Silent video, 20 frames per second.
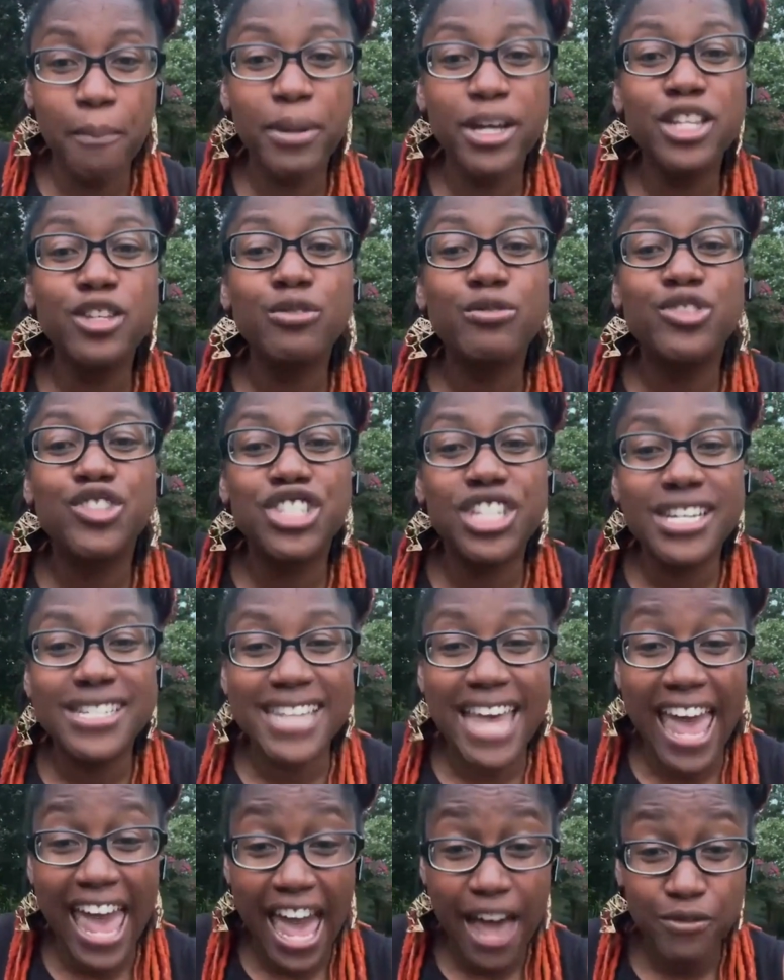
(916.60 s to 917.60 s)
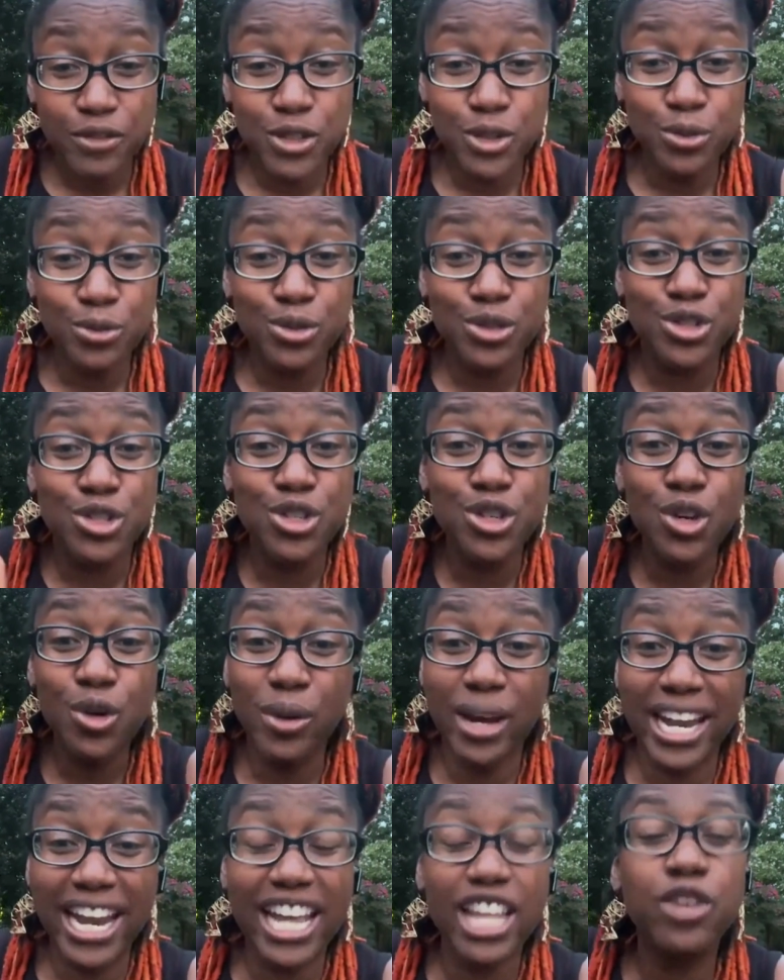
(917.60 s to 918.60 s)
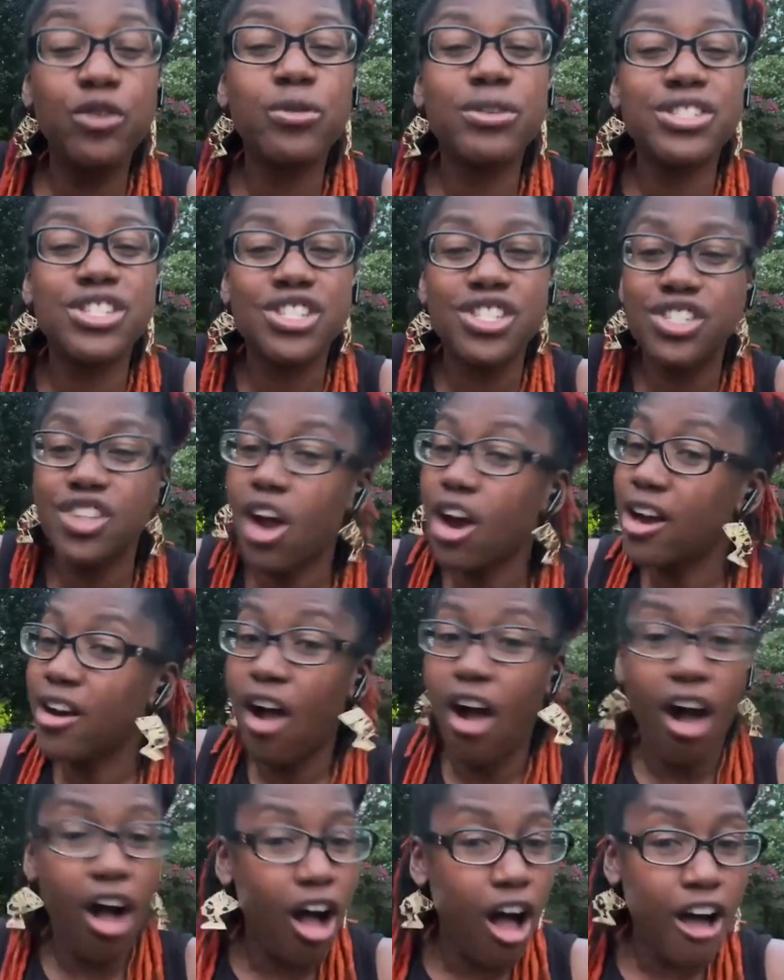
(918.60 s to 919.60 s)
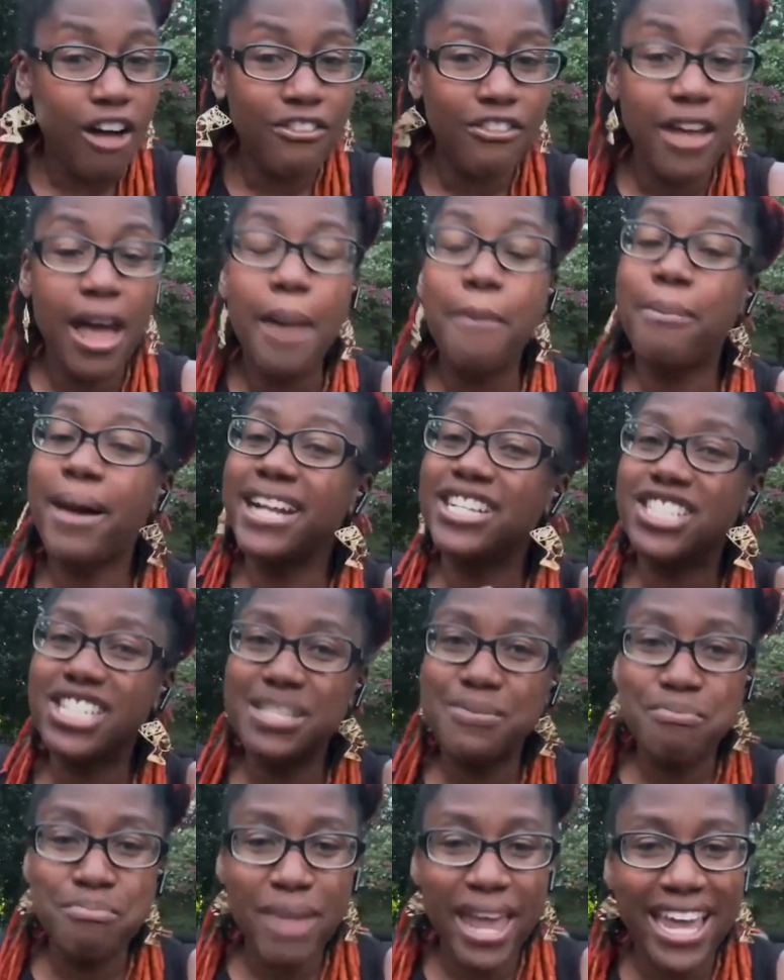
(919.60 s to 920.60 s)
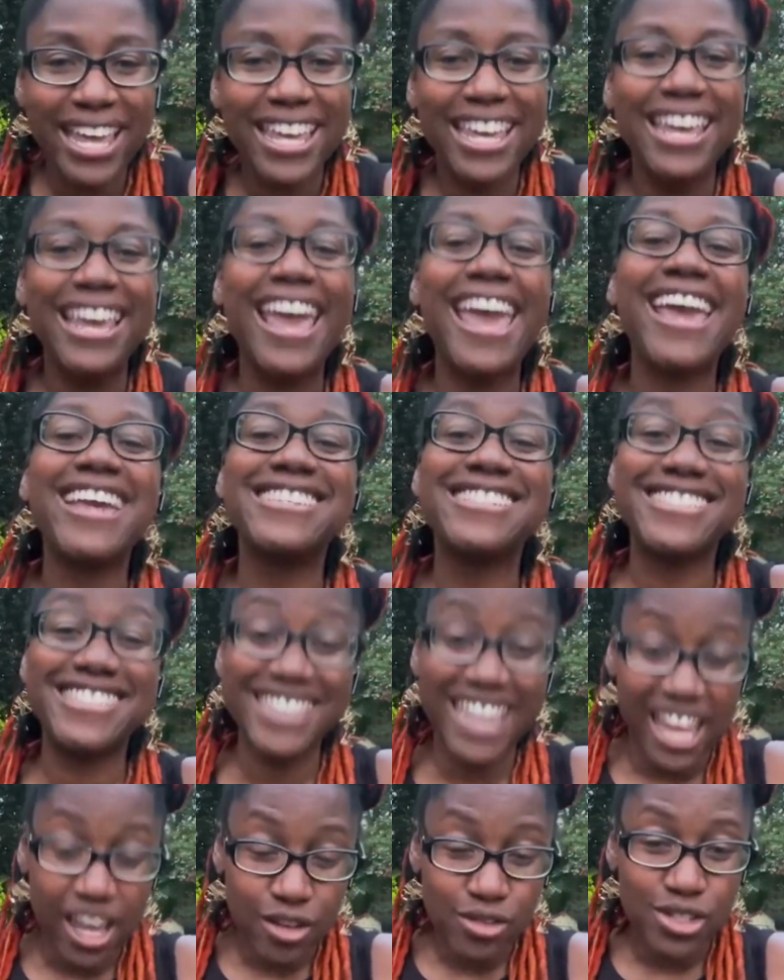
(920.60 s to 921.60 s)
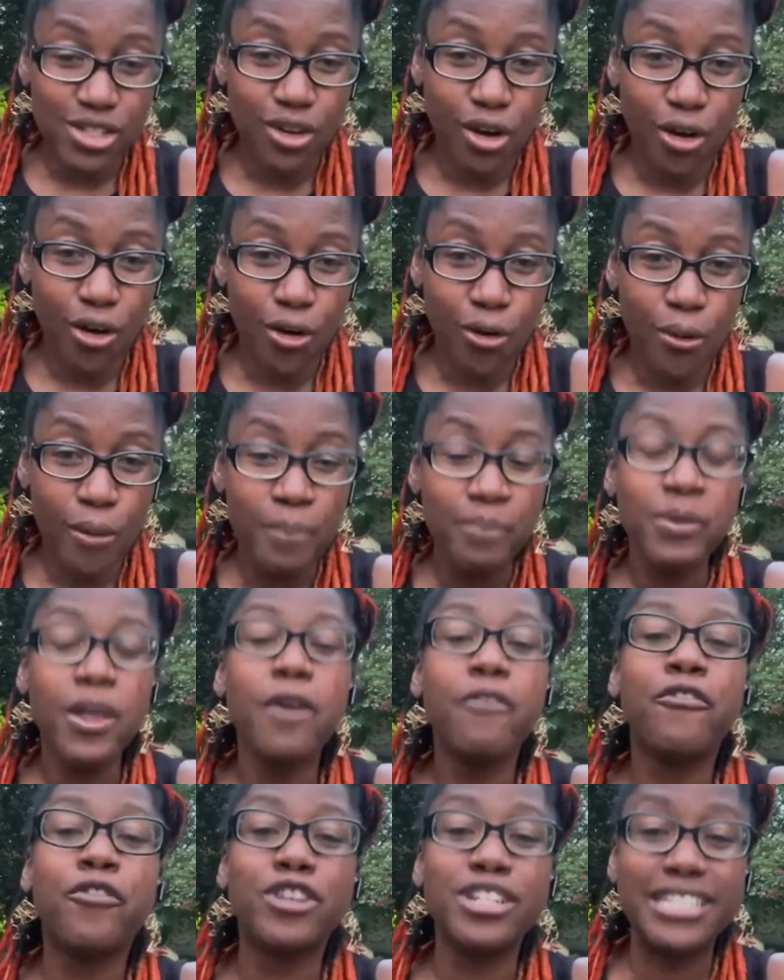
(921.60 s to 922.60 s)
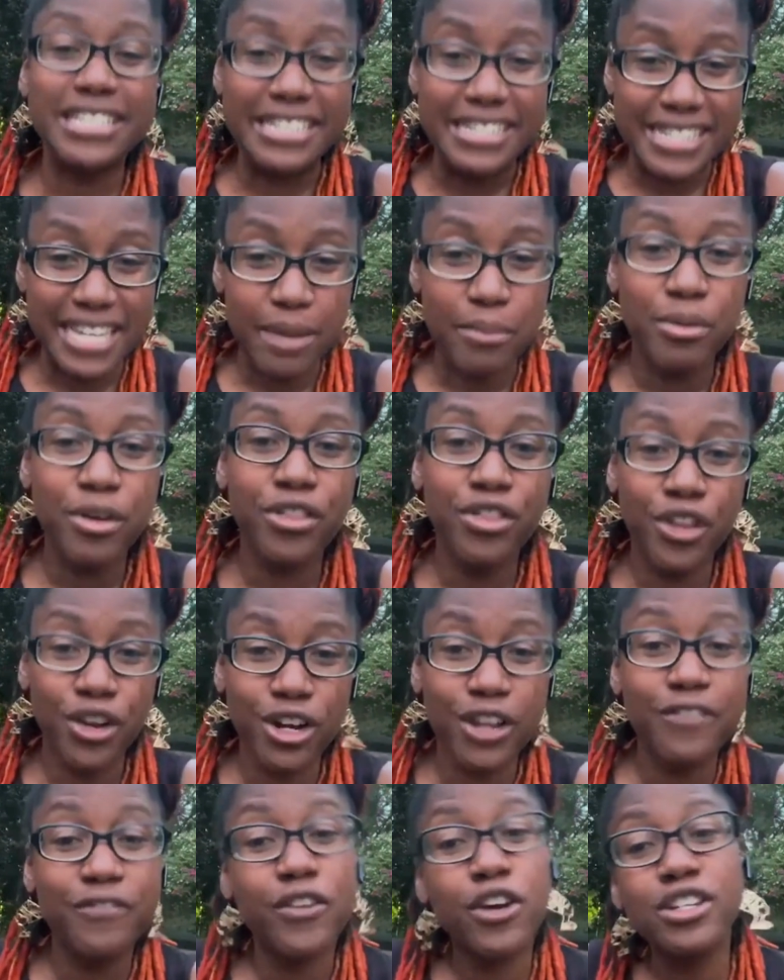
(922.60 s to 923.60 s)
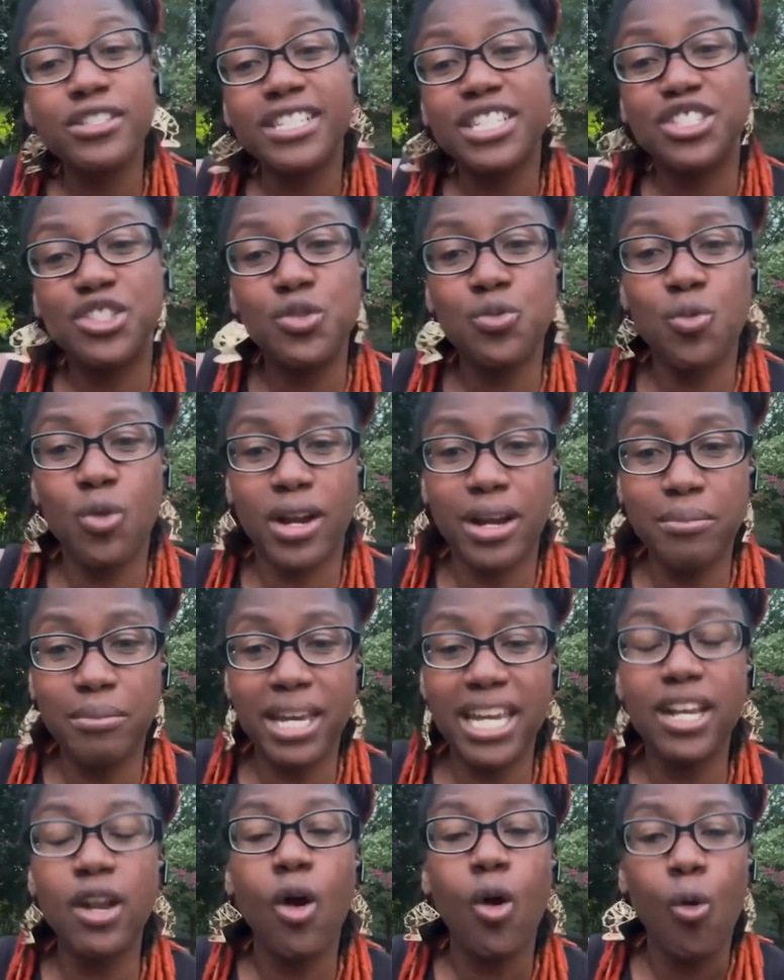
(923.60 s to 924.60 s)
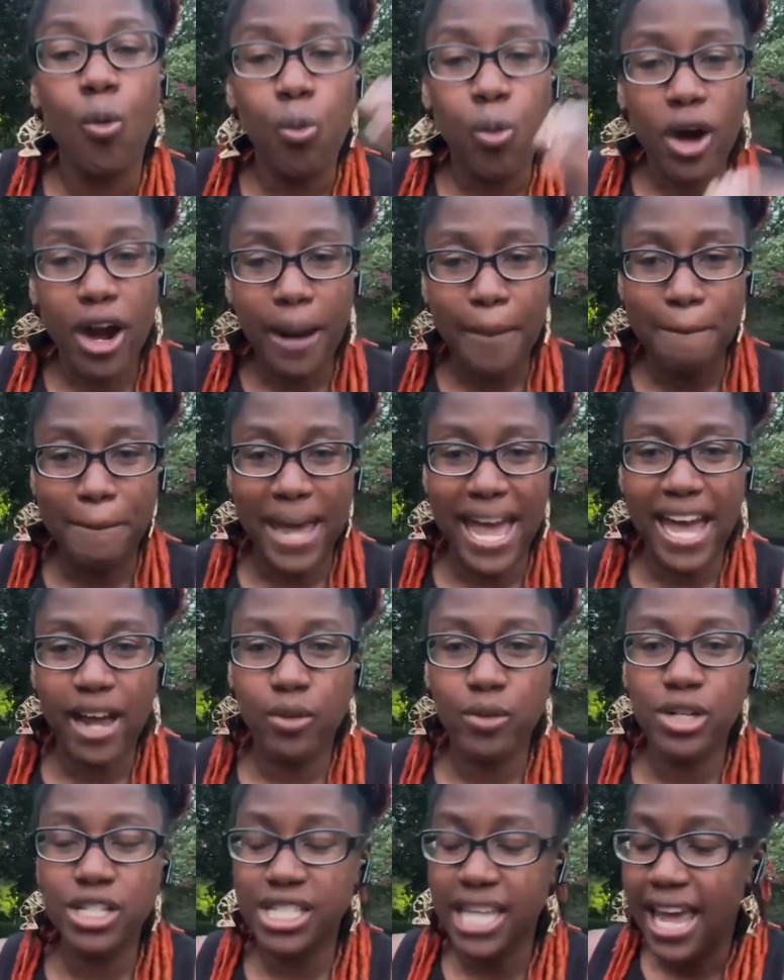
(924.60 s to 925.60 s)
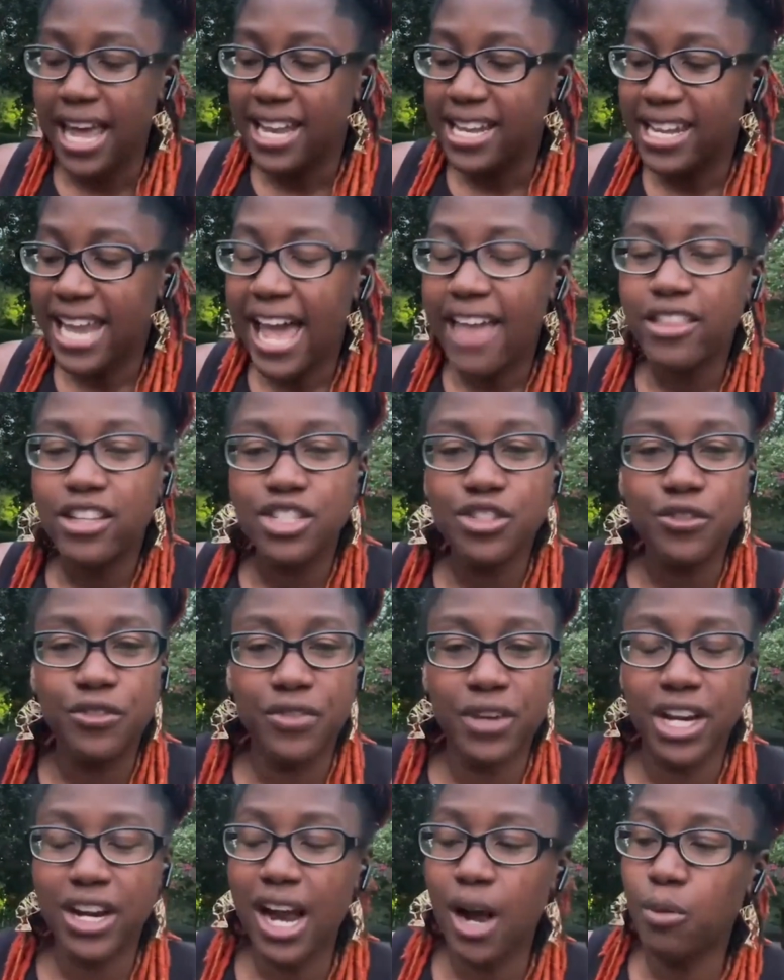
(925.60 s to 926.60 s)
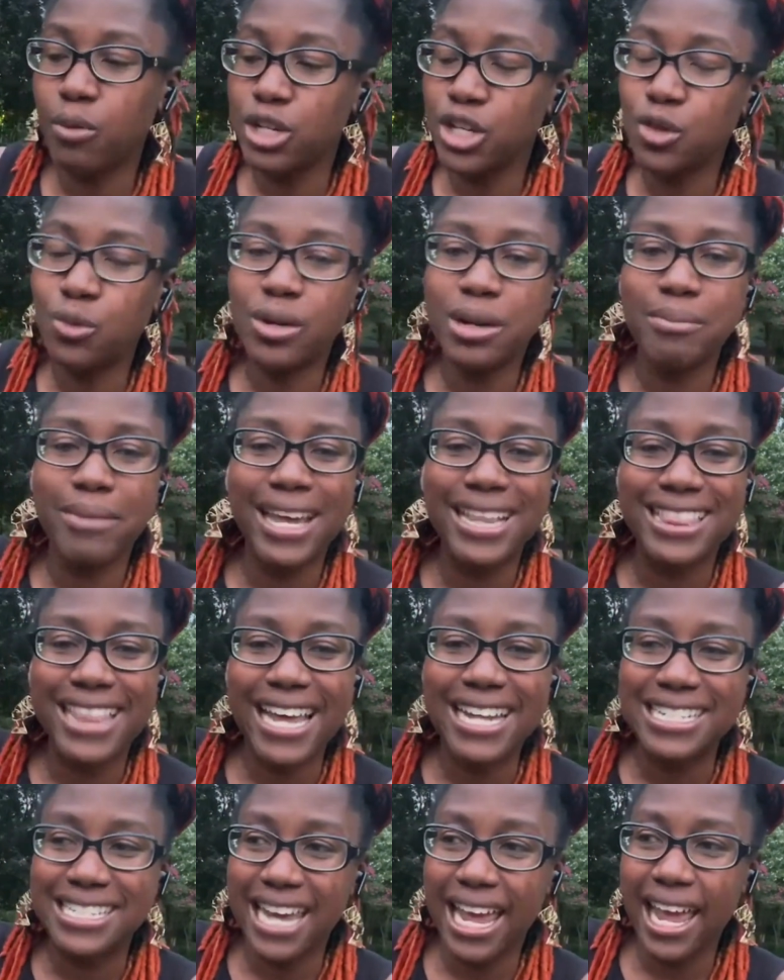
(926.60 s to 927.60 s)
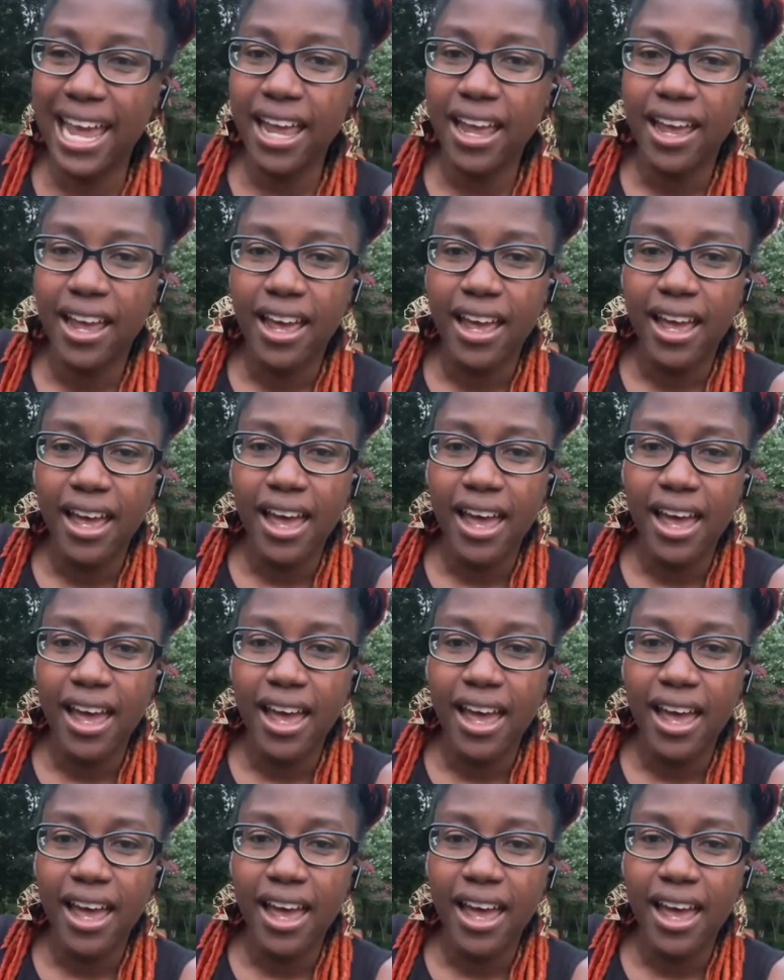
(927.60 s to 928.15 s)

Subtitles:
but you just have to do it. And you can start off by just making a sales goal for December 31st that you want to meet. Work backwards. Now that you figure out what you want to make that day,